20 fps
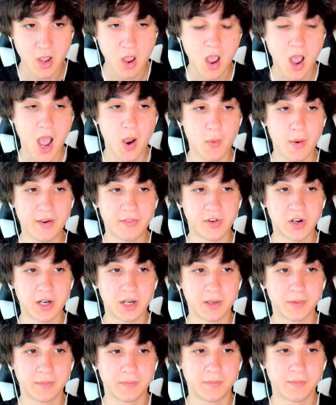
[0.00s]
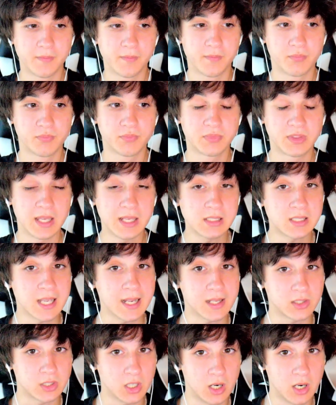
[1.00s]
However, things take
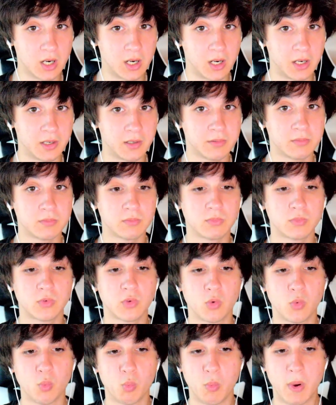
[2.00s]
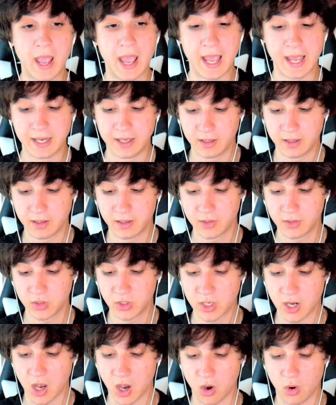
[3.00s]
a turn when, you
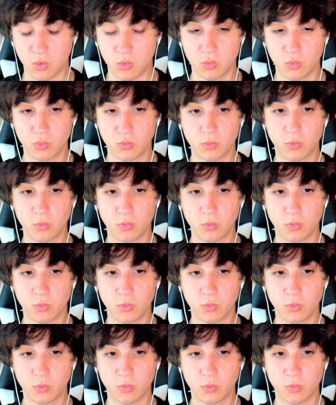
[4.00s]
know,